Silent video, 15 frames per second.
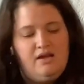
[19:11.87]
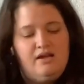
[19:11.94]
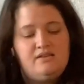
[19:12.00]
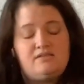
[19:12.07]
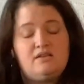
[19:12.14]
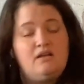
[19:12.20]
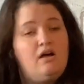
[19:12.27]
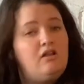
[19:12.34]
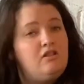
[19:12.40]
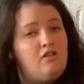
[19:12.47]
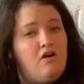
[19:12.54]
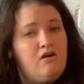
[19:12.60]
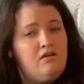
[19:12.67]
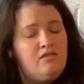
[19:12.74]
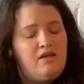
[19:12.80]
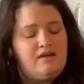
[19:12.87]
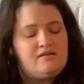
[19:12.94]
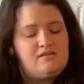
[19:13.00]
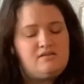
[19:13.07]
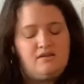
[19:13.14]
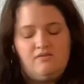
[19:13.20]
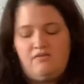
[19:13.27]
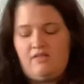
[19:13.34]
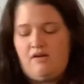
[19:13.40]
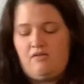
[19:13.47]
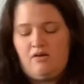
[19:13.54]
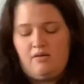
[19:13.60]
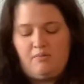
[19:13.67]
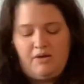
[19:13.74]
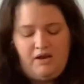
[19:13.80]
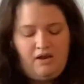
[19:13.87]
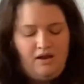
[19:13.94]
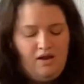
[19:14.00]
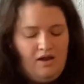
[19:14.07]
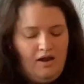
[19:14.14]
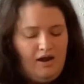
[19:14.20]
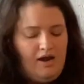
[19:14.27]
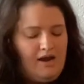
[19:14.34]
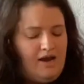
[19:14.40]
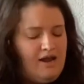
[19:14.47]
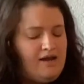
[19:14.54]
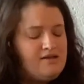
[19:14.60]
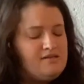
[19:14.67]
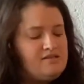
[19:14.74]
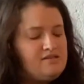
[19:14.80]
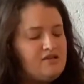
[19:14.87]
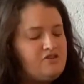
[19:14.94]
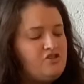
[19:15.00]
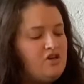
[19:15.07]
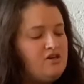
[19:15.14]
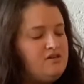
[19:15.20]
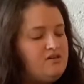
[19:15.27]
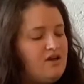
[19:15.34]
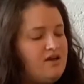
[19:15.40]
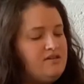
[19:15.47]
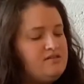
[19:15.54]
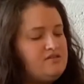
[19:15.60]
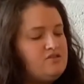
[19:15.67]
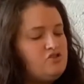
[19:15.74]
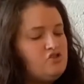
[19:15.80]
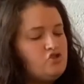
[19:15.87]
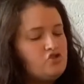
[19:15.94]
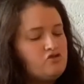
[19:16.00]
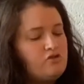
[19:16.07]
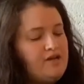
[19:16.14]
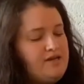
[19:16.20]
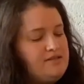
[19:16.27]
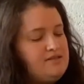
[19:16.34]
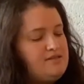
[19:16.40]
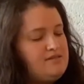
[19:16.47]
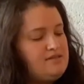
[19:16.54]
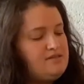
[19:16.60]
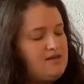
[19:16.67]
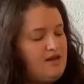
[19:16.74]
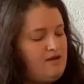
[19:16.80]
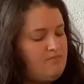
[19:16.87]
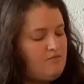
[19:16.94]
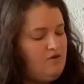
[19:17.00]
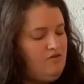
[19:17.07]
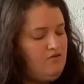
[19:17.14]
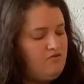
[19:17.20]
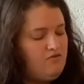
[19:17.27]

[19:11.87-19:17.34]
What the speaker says: It's a long-lasting flower, but it has such a nice straight stem.